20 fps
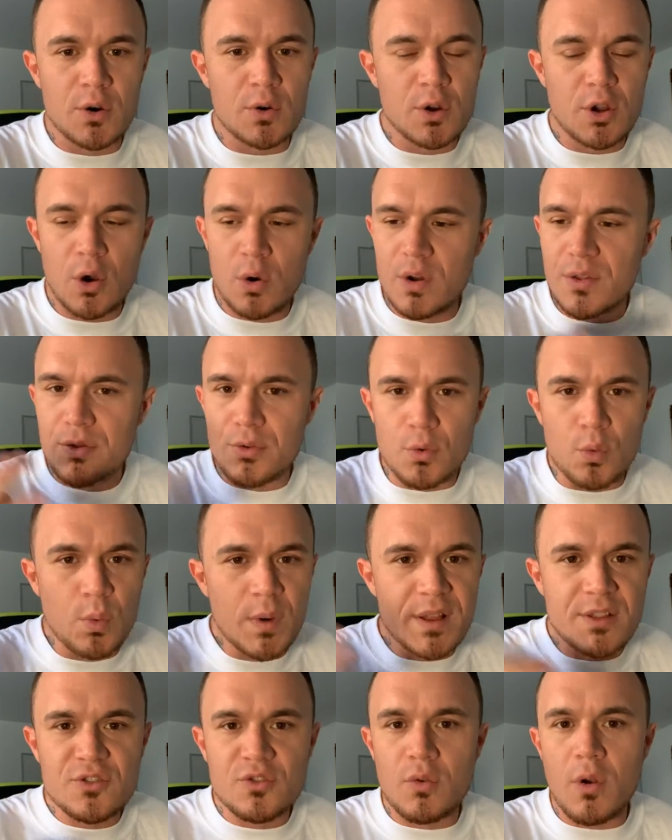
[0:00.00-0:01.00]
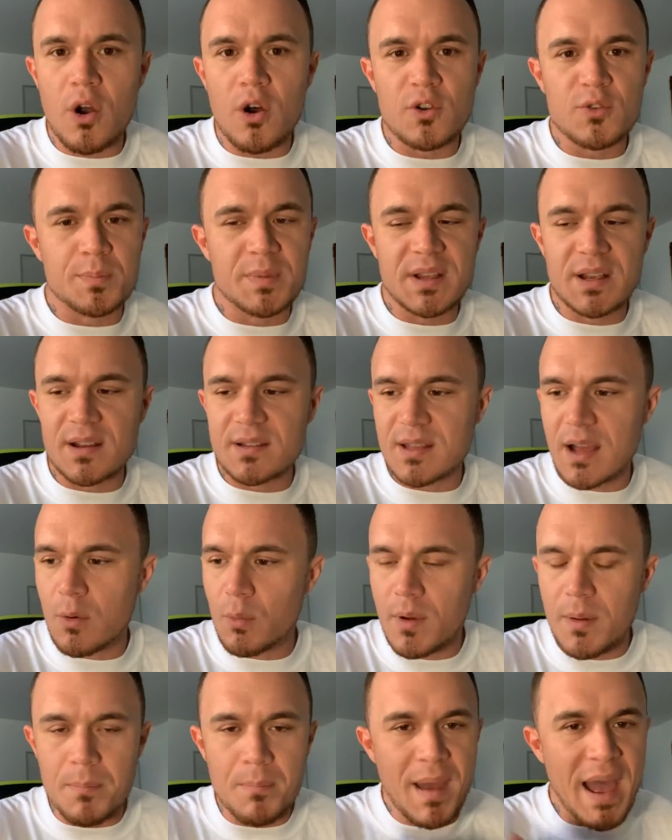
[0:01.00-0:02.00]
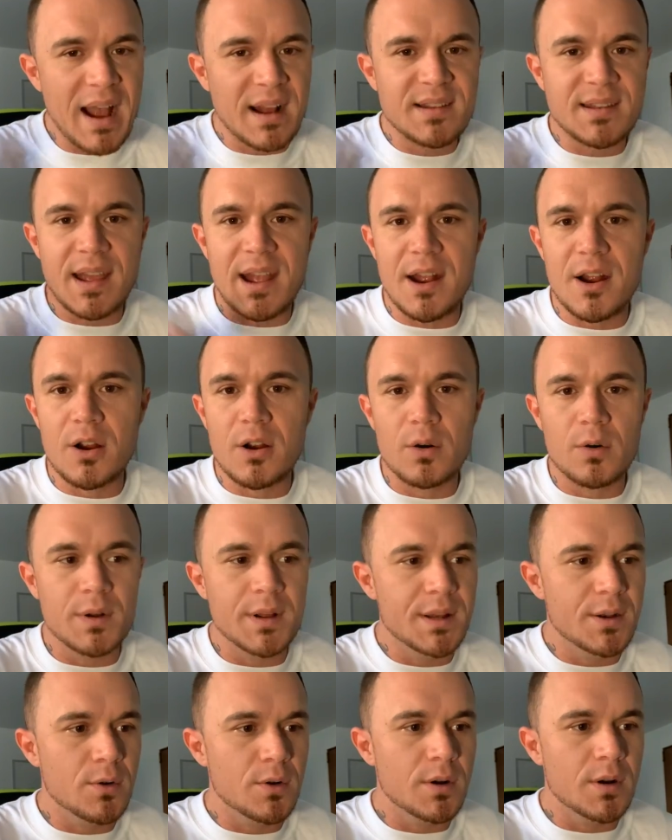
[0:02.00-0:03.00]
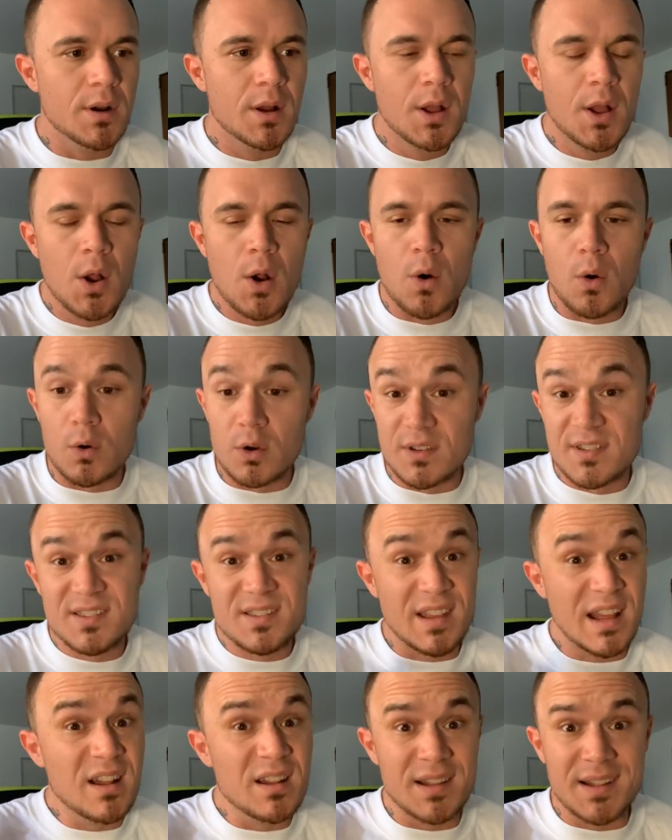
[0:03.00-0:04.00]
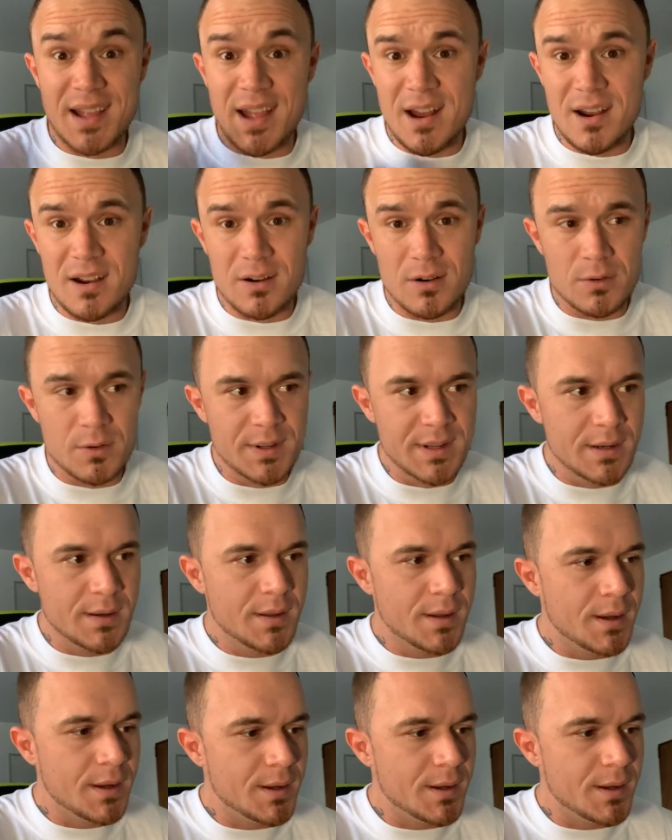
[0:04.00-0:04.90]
going through withdrawals because I went back to heroin or selling heroin,